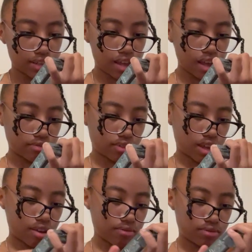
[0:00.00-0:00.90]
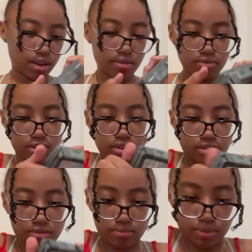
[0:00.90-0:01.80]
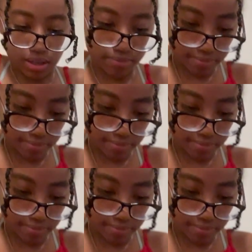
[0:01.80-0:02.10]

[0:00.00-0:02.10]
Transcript: I don't care. I really don't. But...